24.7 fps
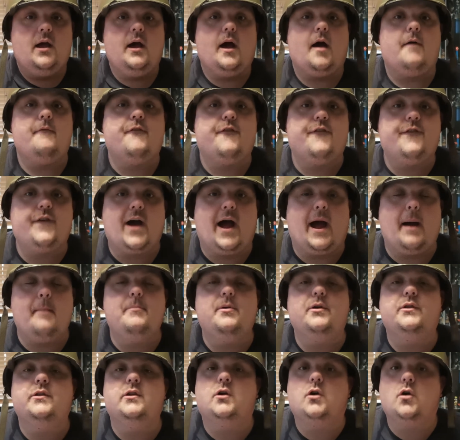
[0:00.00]
I'm fat,
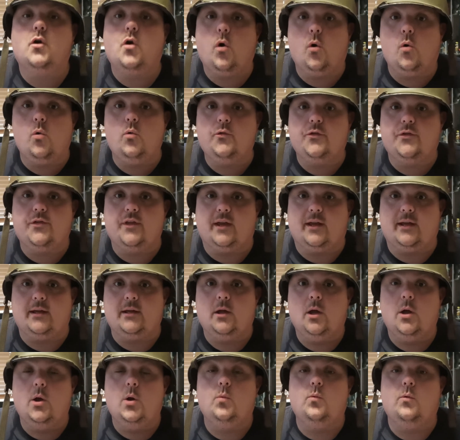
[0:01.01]
but the cool thing
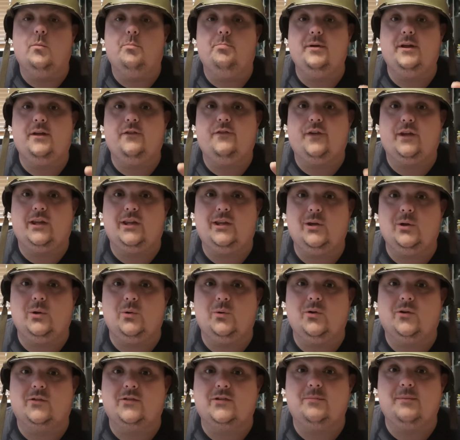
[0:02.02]
would be for you
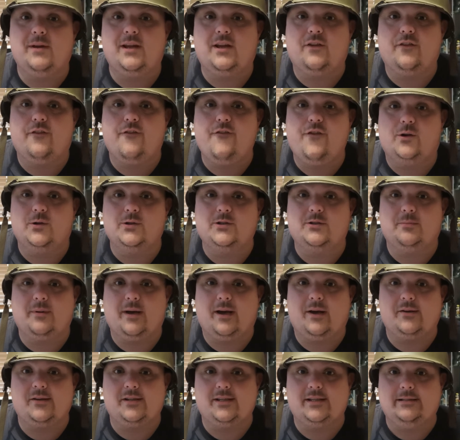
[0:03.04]
not to make a fuss
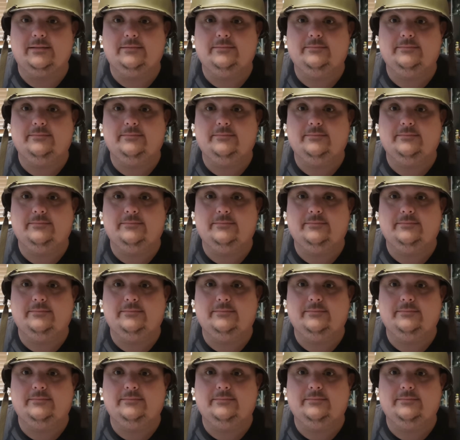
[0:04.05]
about it.